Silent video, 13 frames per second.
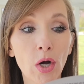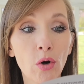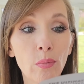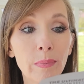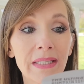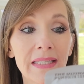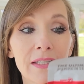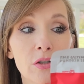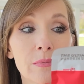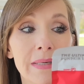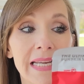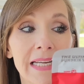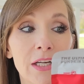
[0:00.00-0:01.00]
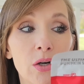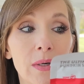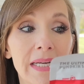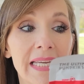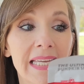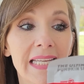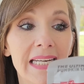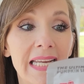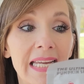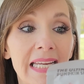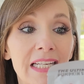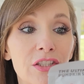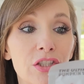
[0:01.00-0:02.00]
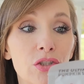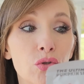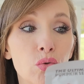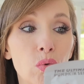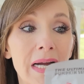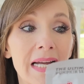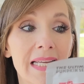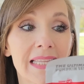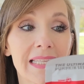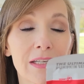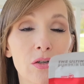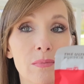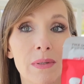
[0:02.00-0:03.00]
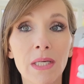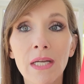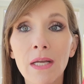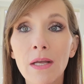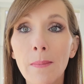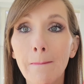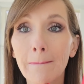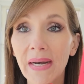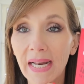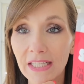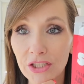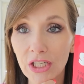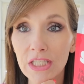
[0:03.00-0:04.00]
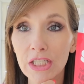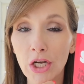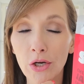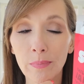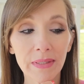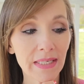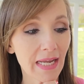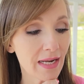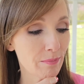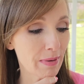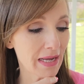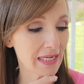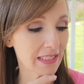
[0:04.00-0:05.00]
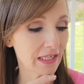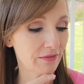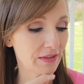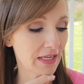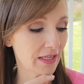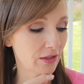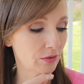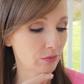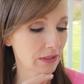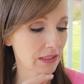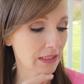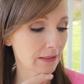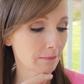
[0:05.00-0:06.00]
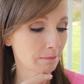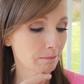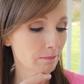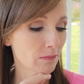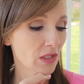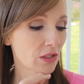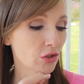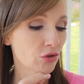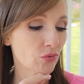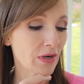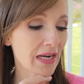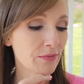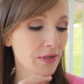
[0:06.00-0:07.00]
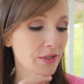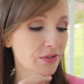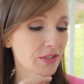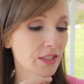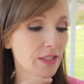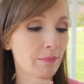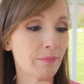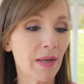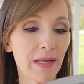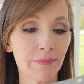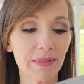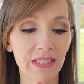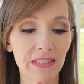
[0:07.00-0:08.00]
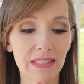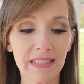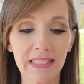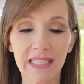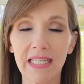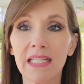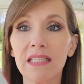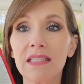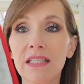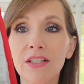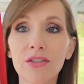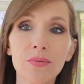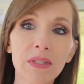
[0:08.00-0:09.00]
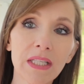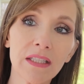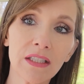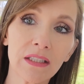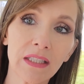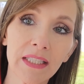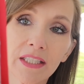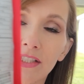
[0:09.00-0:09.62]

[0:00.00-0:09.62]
open them and go ahead and try them. But I just opened a bag of the other ones. Dry roasted pumpkin seeds. Here's what they look like.